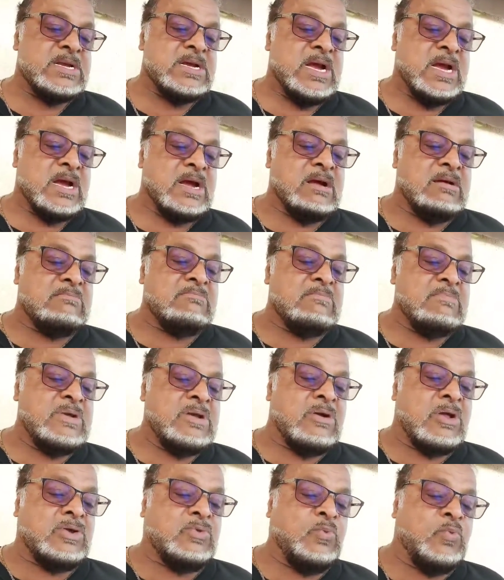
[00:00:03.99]

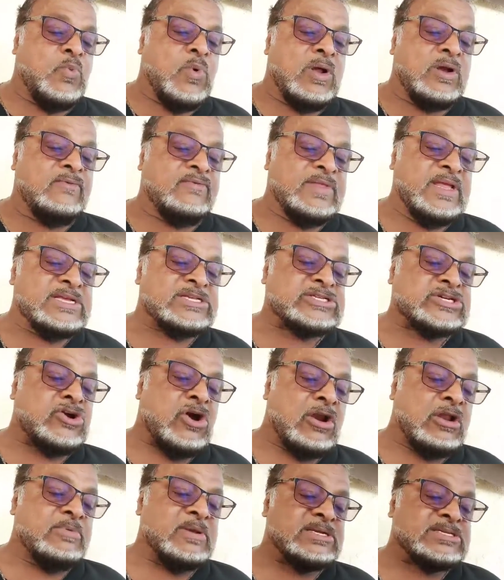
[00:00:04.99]
Not one of these
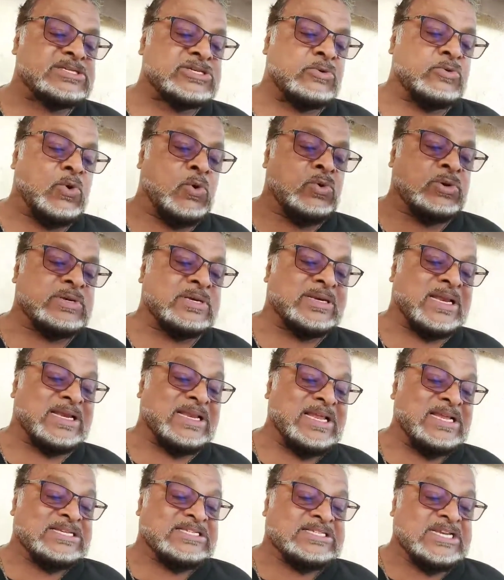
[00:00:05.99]
columnists wrote that
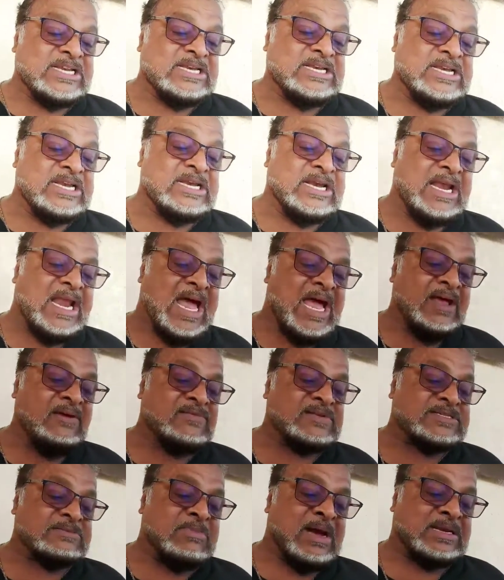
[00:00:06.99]
East Indian
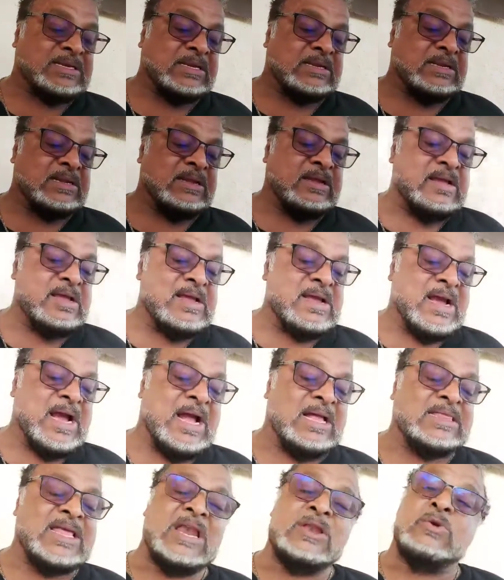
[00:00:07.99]
lives matter.
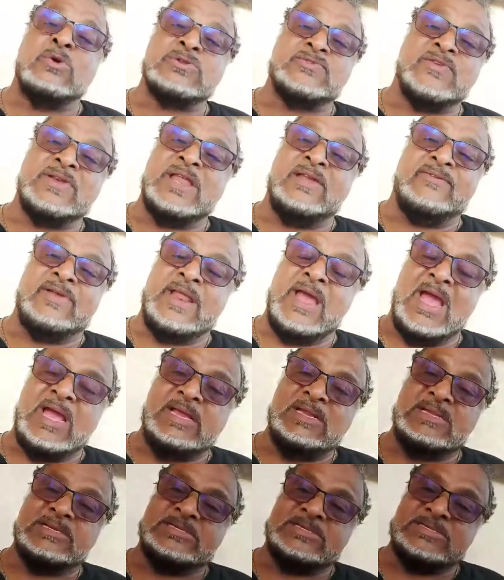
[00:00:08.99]
And that goes for David
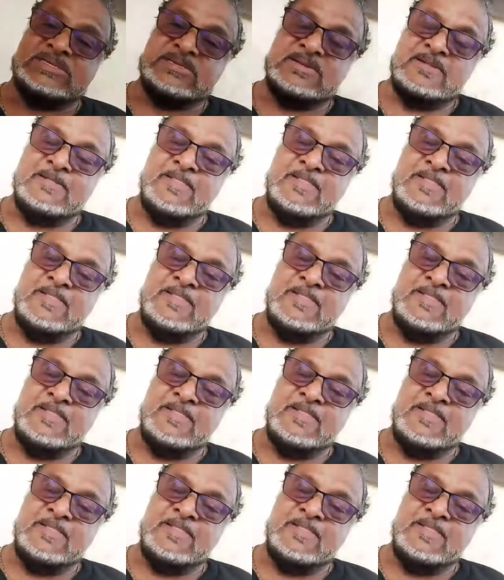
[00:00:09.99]
Hines